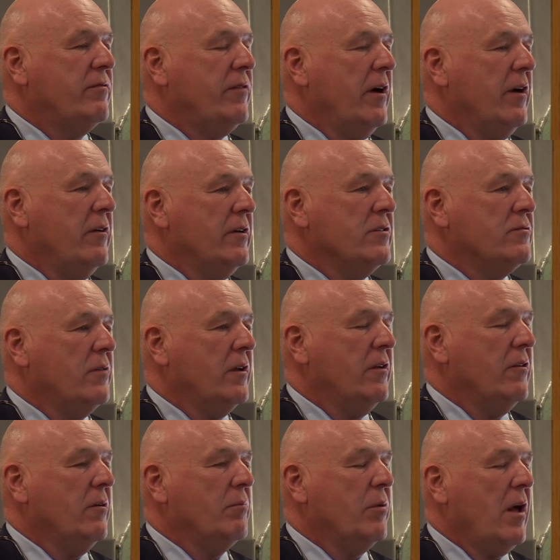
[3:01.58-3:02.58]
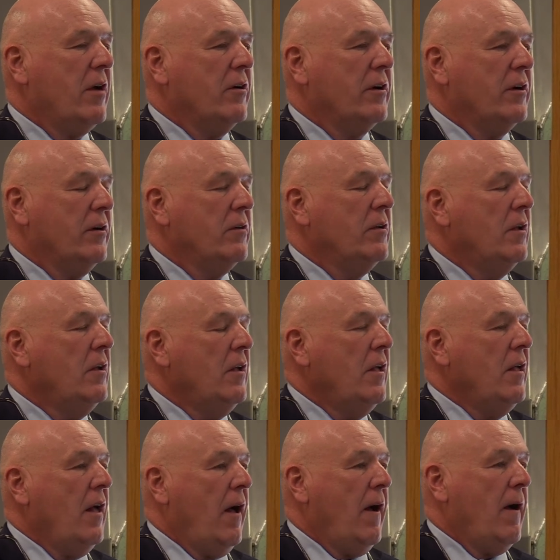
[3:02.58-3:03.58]
of a fire district here in Plotterkill.
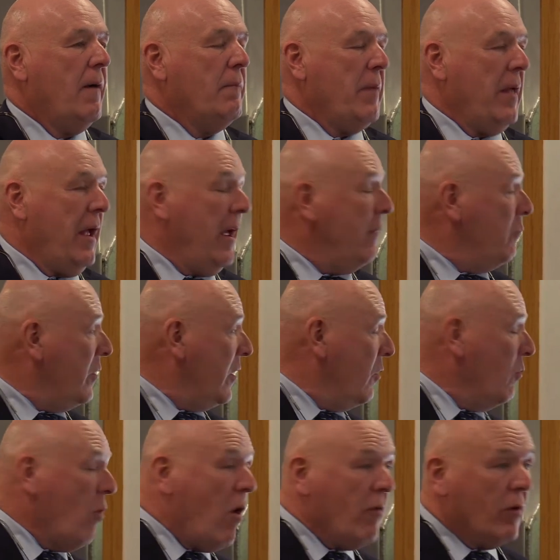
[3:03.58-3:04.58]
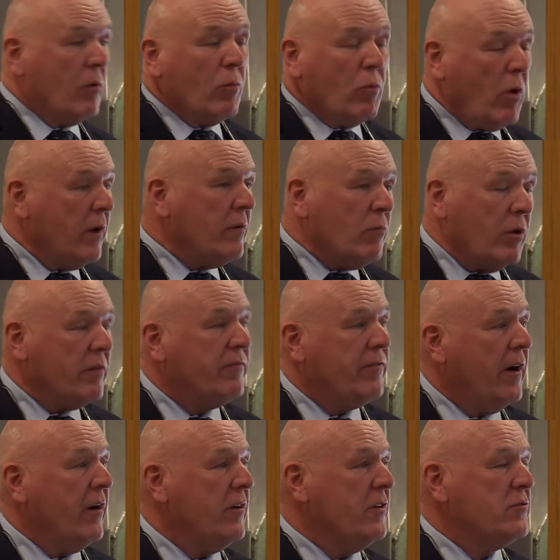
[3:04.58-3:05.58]
Um, and we're going to go over what, what a
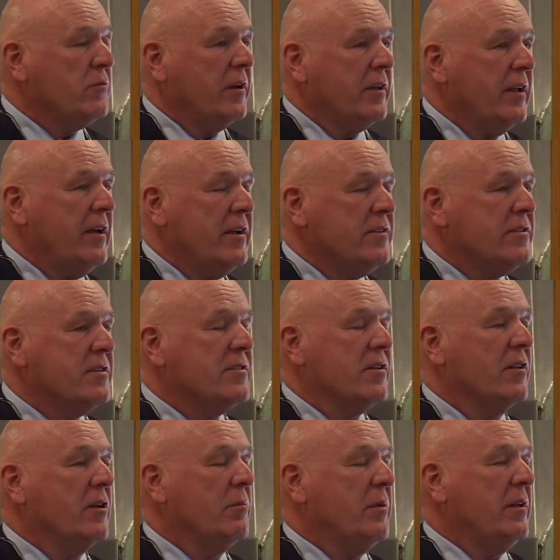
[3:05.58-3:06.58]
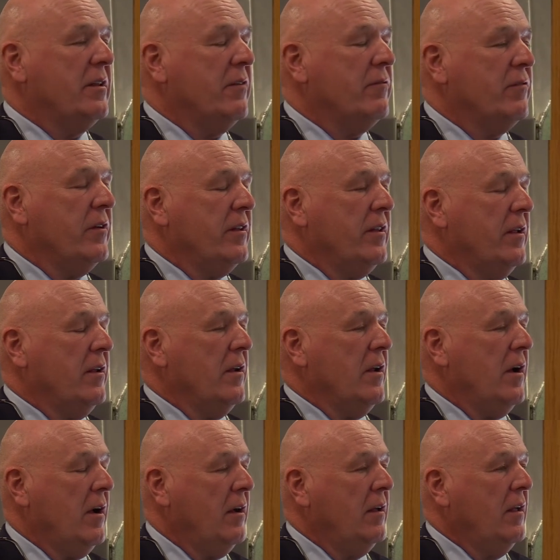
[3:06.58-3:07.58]
fire district is. It's a little bit different than
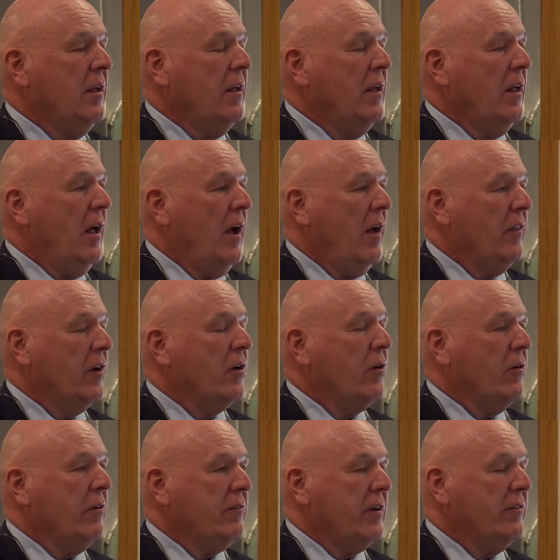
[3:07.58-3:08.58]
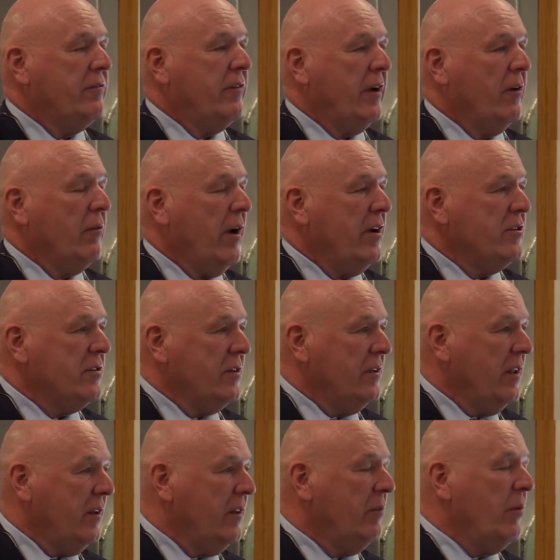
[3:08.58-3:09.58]
uh, uh, the current configuration
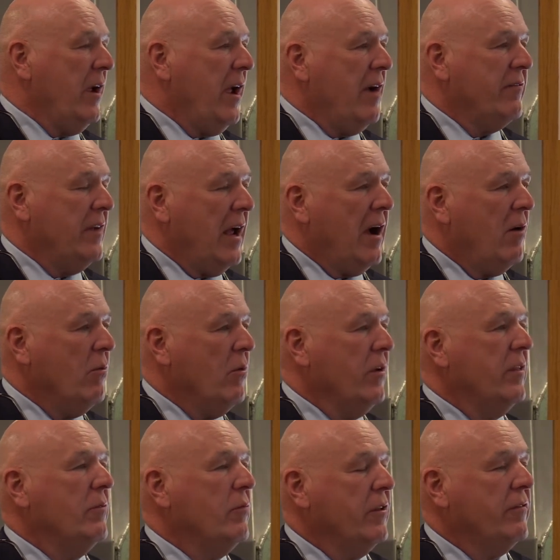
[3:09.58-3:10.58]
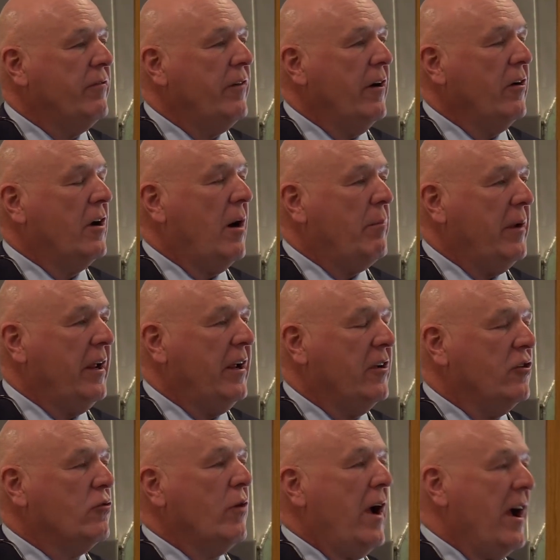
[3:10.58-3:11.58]
that, that we have now where the, where the fire company
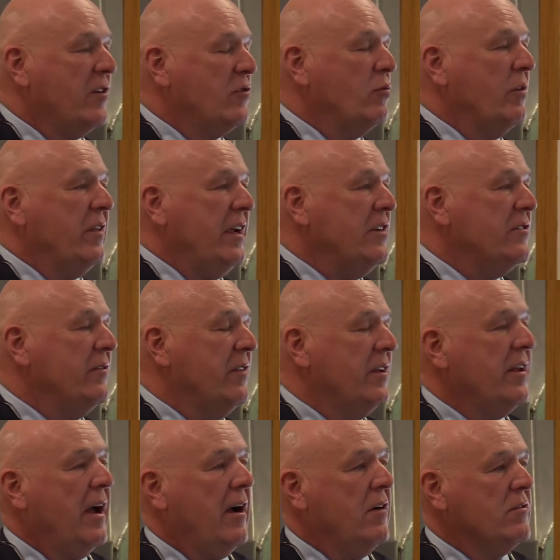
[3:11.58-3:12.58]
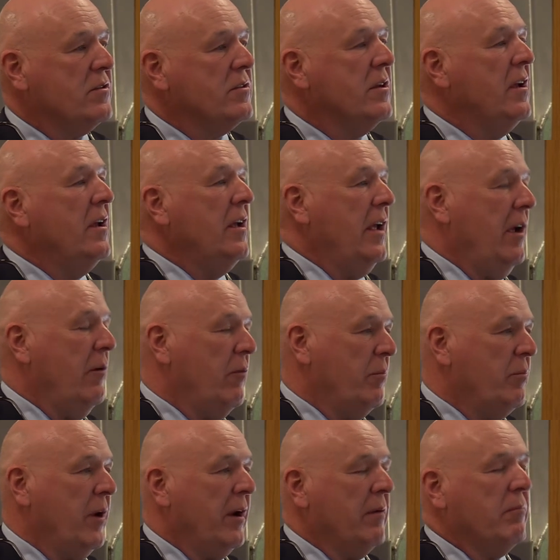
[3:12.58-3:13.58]
contracts with each of the towns. It
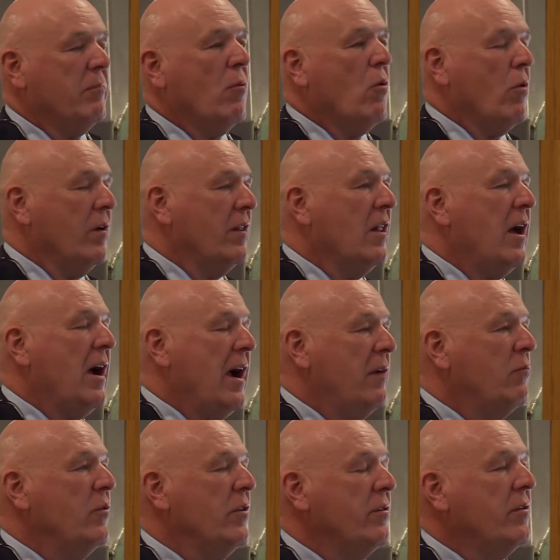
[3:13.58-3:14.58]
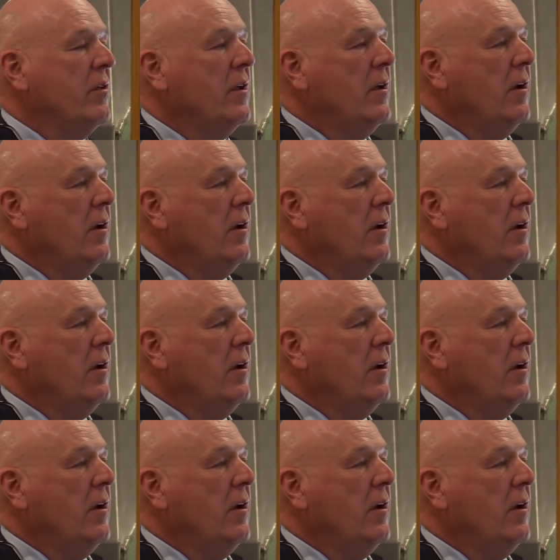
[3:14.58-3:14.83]
would bring it more in line with